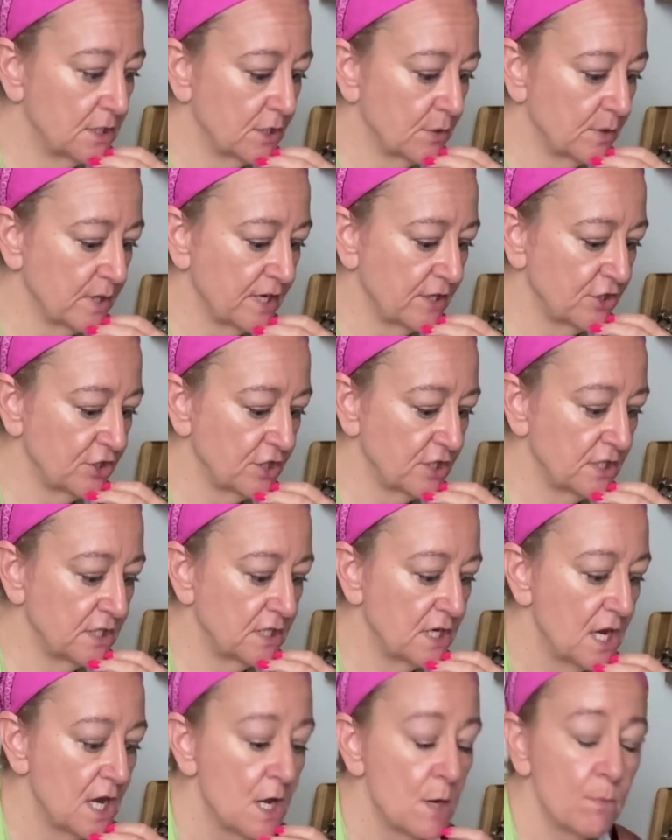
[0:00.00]

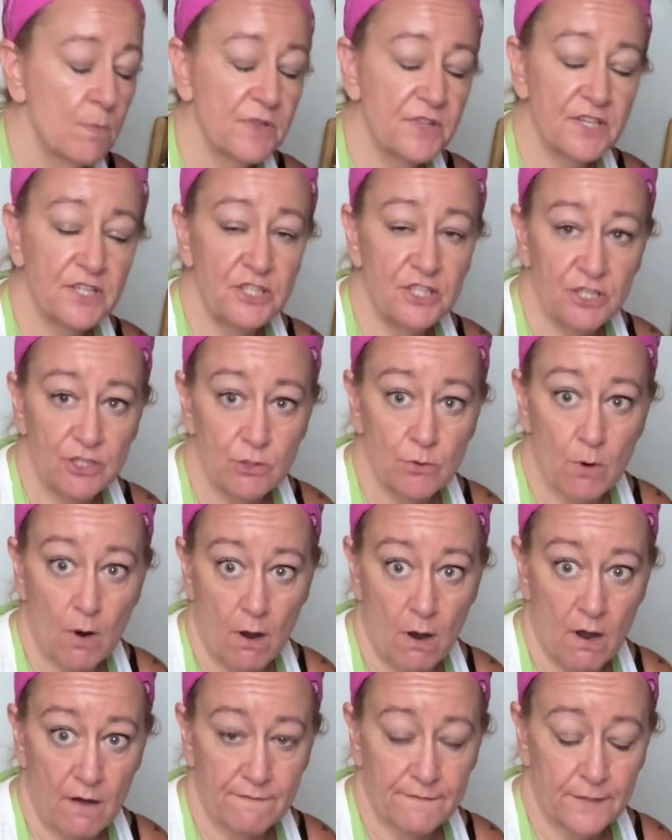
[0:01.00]
donation. But they do
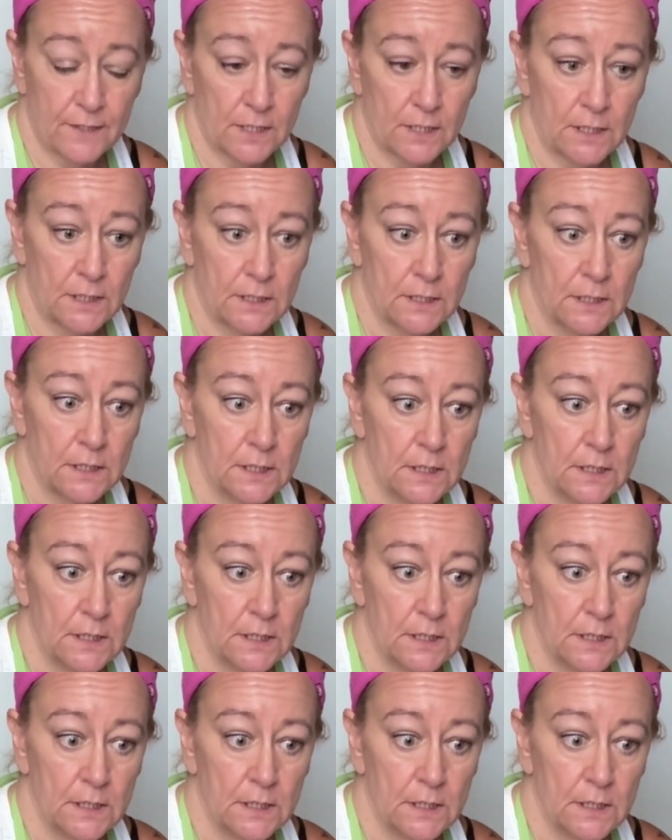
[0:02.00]
offer,